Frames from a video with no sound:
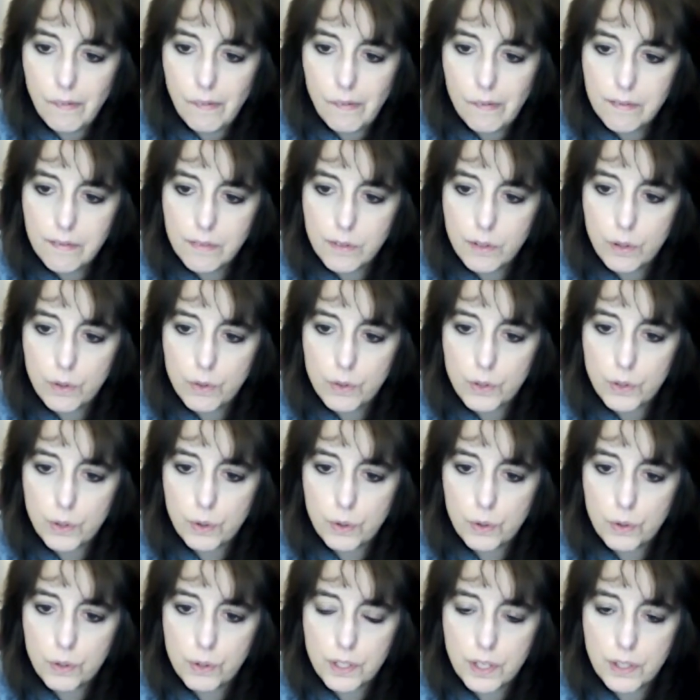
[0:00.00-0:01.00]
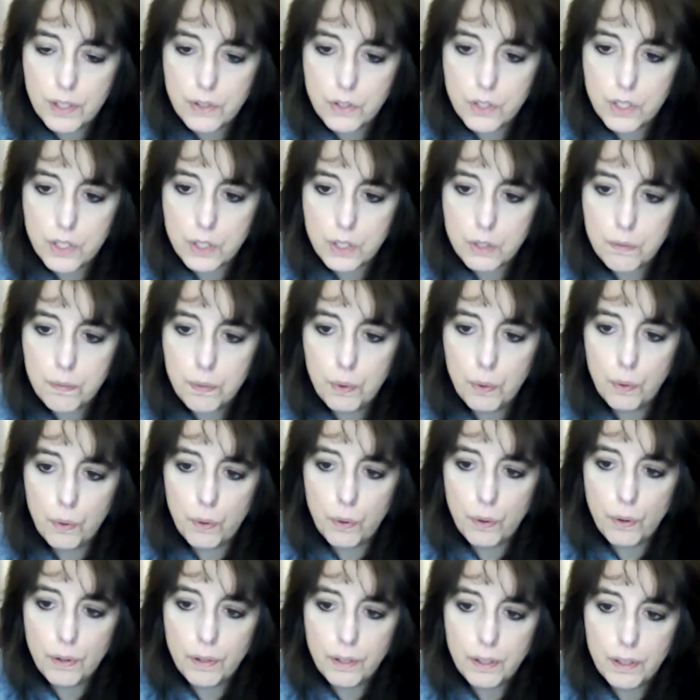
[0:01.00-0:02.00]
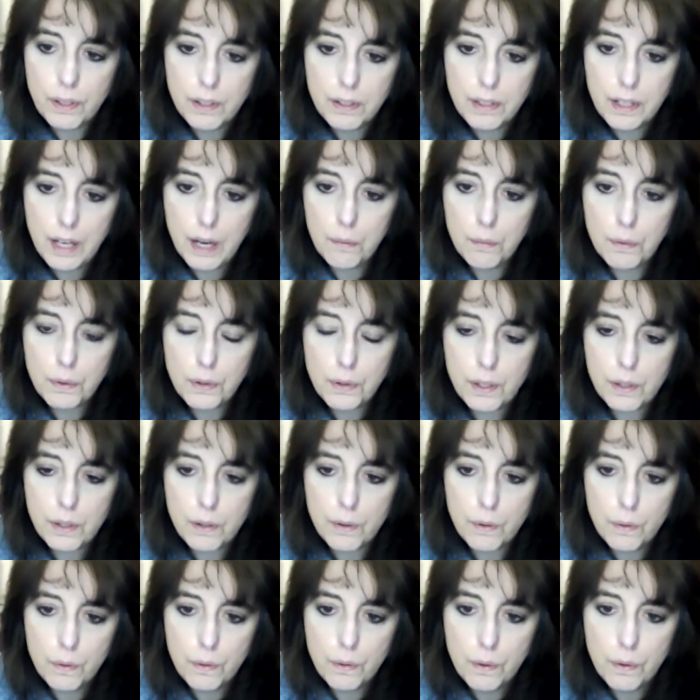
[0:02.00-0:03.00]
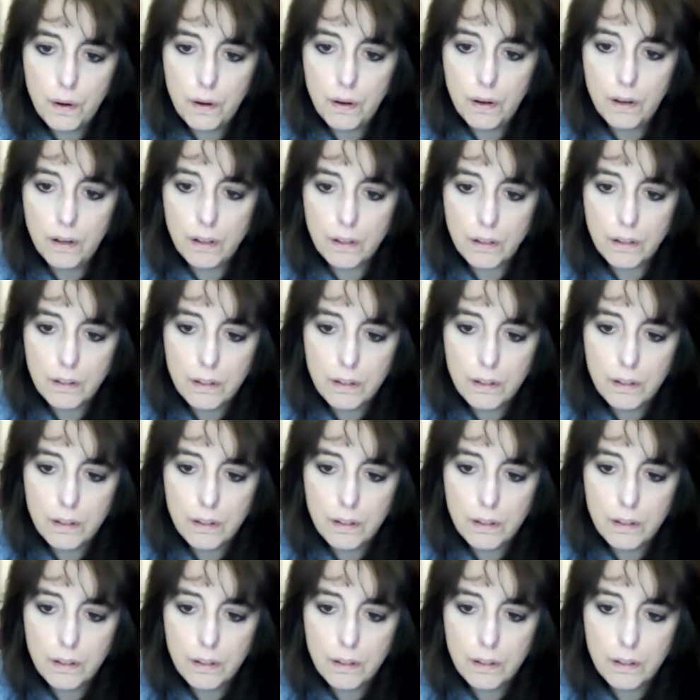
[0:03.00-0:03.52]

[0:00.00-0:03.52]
Two Scooter says, just bored, not with you, all.